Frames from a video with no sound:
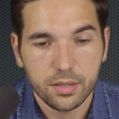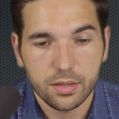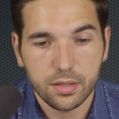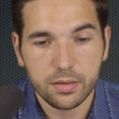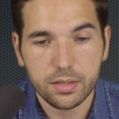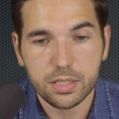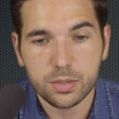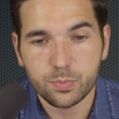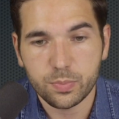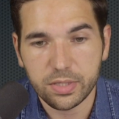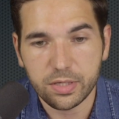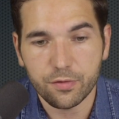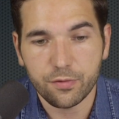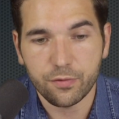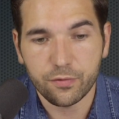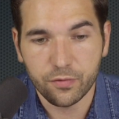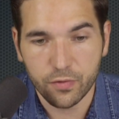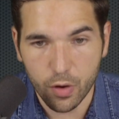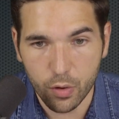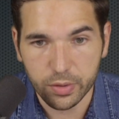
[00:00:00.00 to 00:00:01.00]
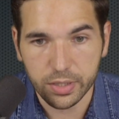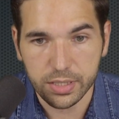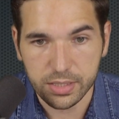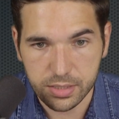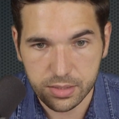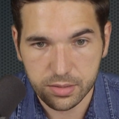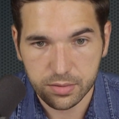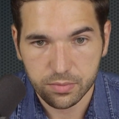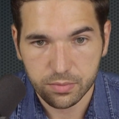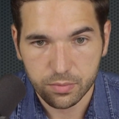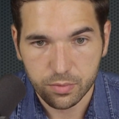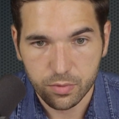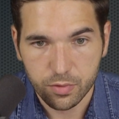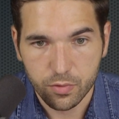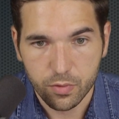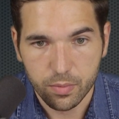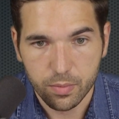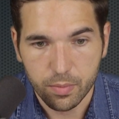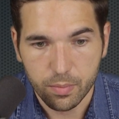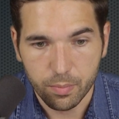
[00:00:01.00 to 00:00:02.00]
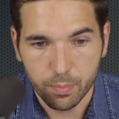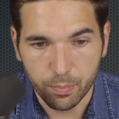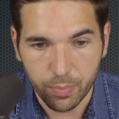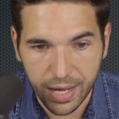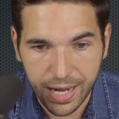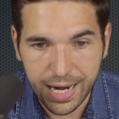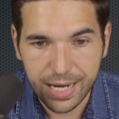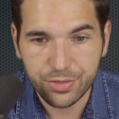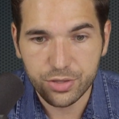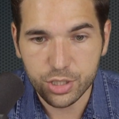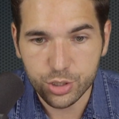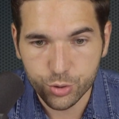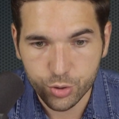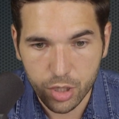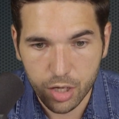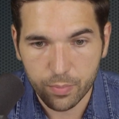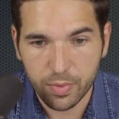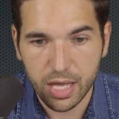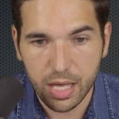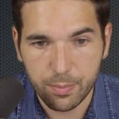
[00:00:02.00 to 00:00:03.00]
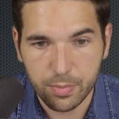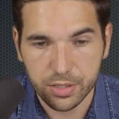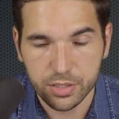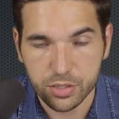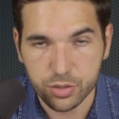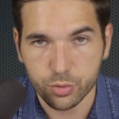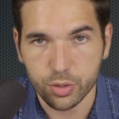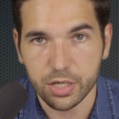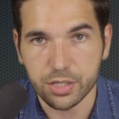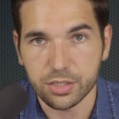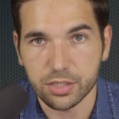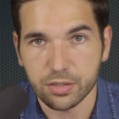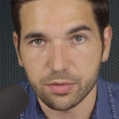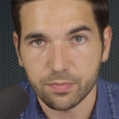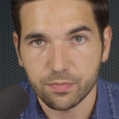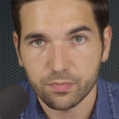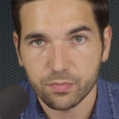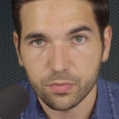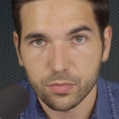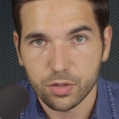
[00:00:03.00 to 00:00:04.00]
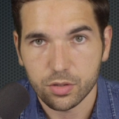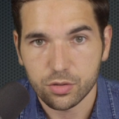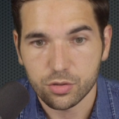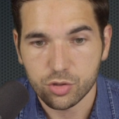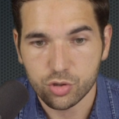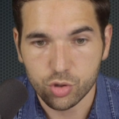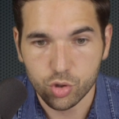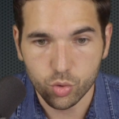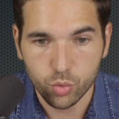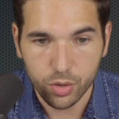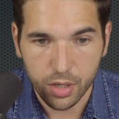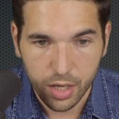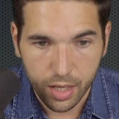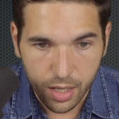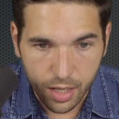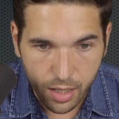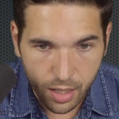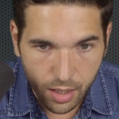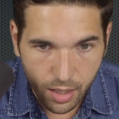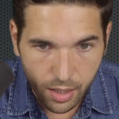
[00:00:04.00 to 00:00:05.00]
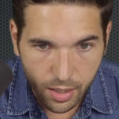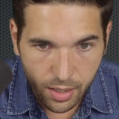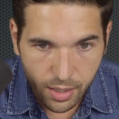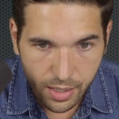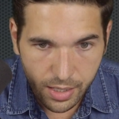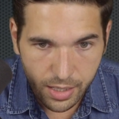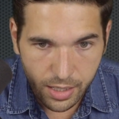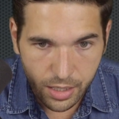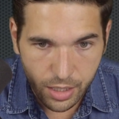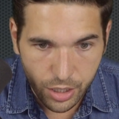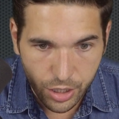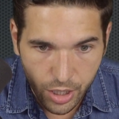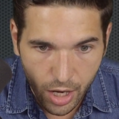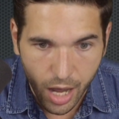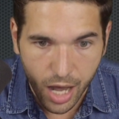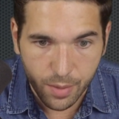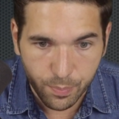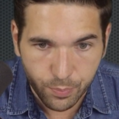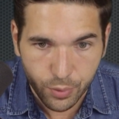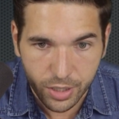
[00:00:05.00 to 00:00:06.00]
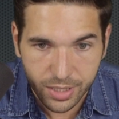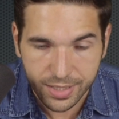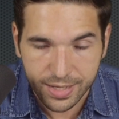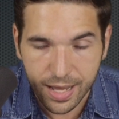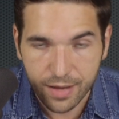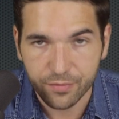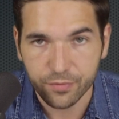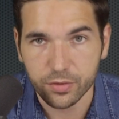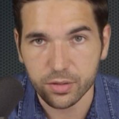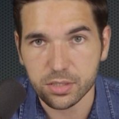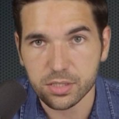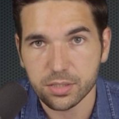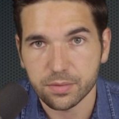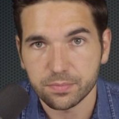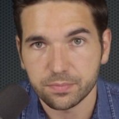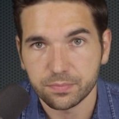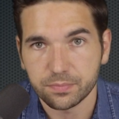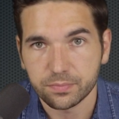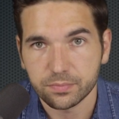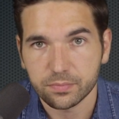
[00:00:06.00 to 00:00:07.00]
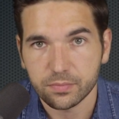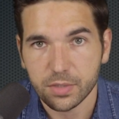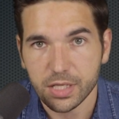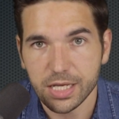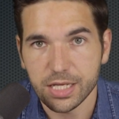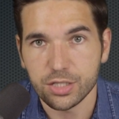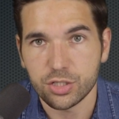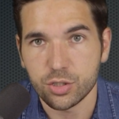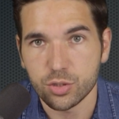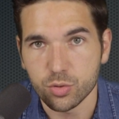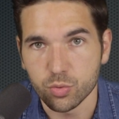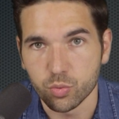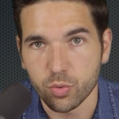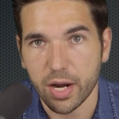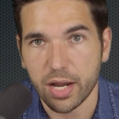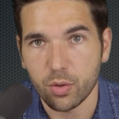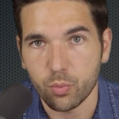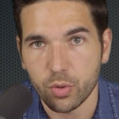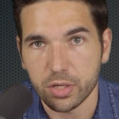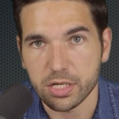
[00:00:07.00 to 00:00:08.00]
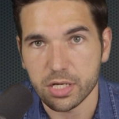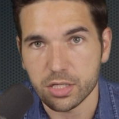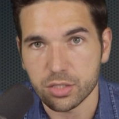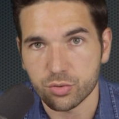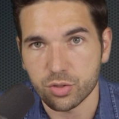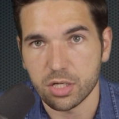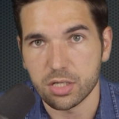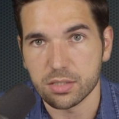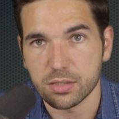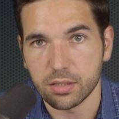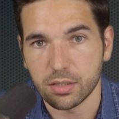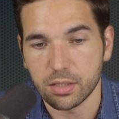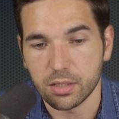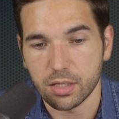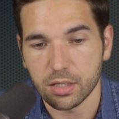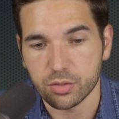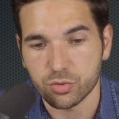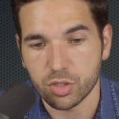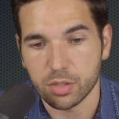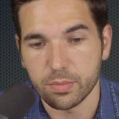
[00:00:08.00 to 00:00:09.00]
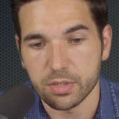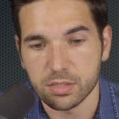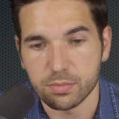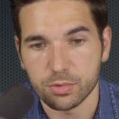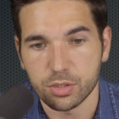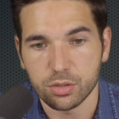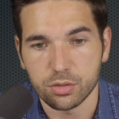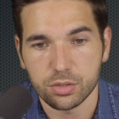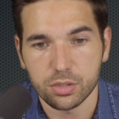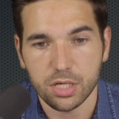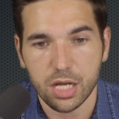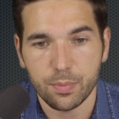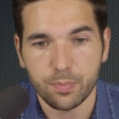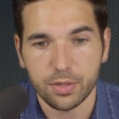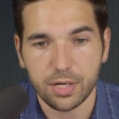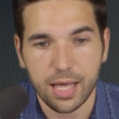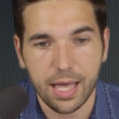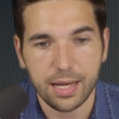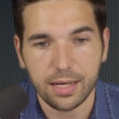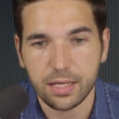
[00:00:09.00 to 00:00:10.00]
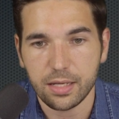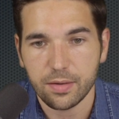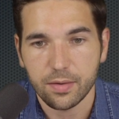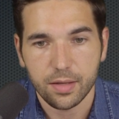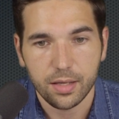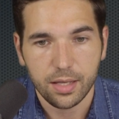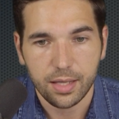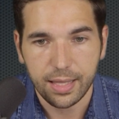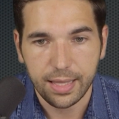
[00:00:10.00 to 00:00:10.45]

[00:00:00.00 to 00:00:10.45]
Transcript: there has been a focus by the Trump administration to not put an effort into right wing uh, extremism, to, to not put any